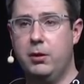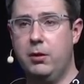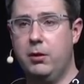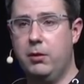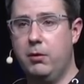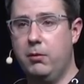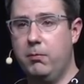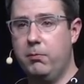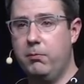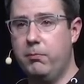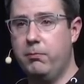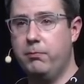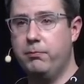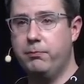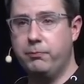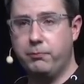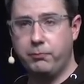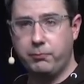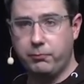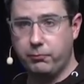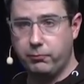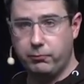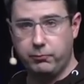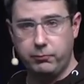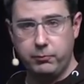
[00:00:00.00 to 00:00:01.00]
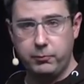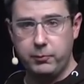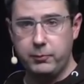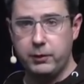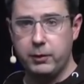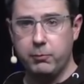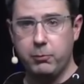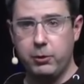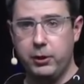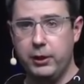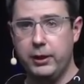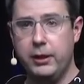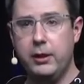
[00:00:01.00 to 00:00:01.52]
Um,
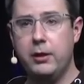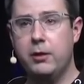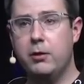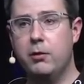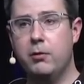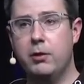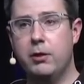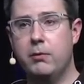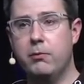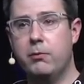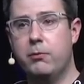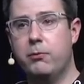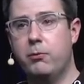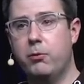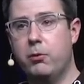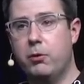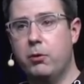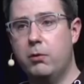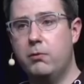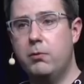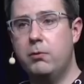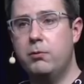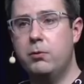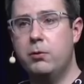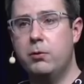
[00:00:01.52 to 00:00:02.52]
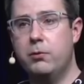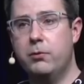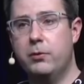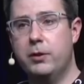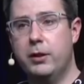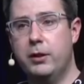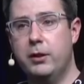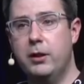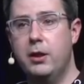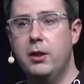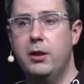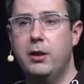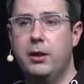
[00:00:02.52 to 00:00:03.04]
but again, I don't have a full overview of
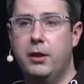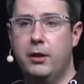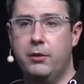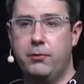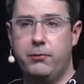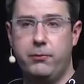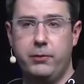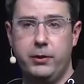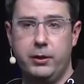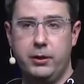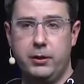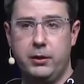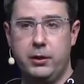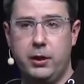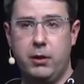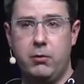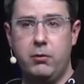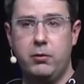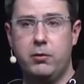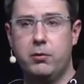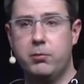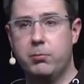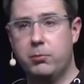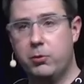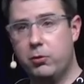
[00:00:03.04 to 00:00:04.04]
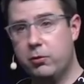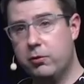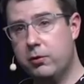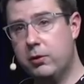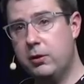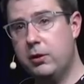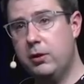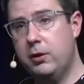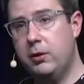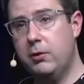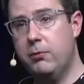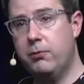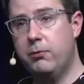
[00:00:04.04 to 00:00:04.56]
that. I think now it's
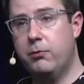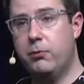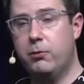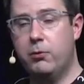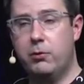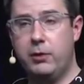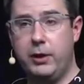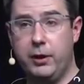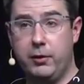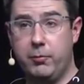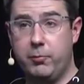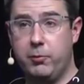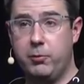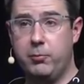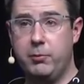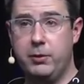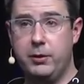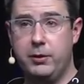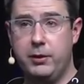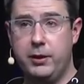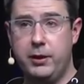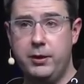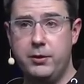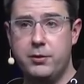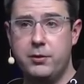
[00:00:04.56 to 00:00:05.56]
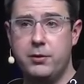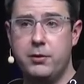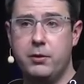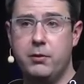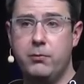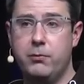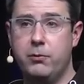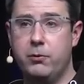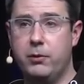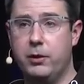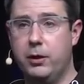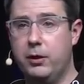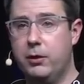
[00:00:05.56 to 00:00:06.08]
mostly for experimentation
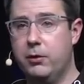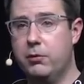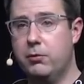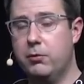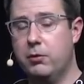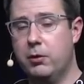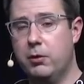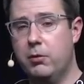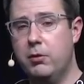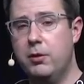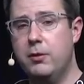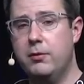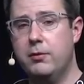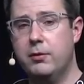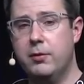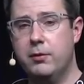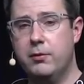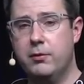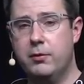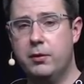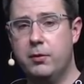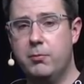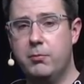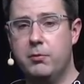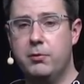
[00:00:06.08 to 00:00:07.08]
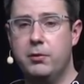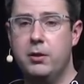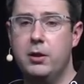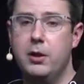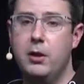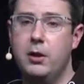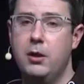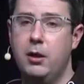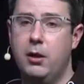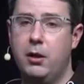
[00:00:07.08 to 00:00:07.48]
and for getting to know these systems.